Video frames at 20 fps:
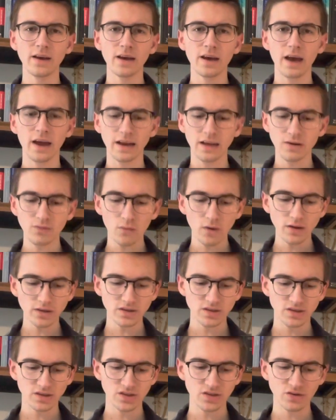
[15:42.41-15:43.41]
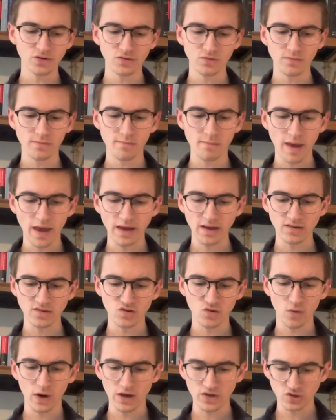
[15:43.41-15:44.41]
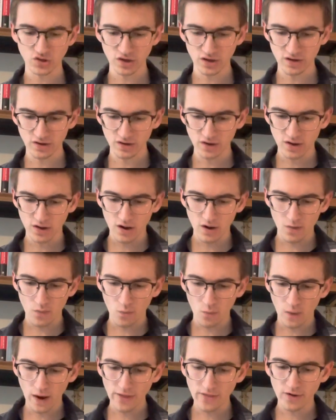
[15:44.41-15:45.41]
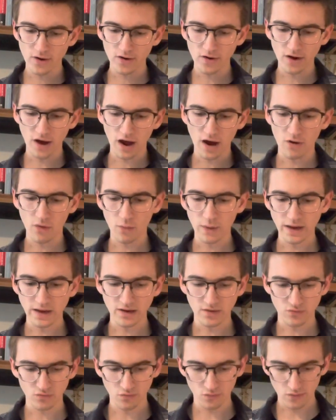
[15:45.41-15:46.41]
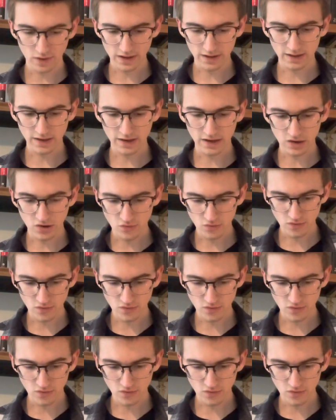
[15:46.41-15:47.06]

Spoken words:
And he wants to make us question whether or not we can really do